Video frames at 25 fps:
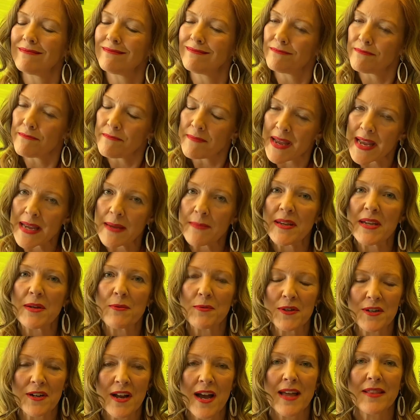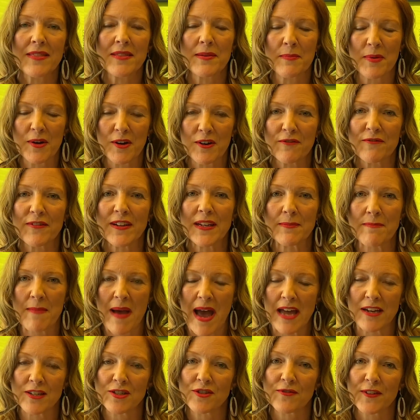maybe we're not the perfect
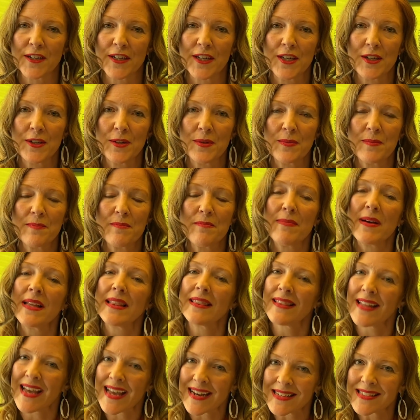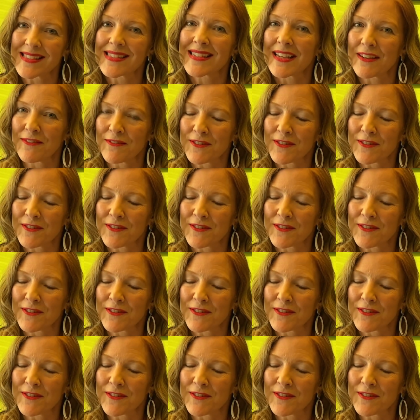match for you, but let us give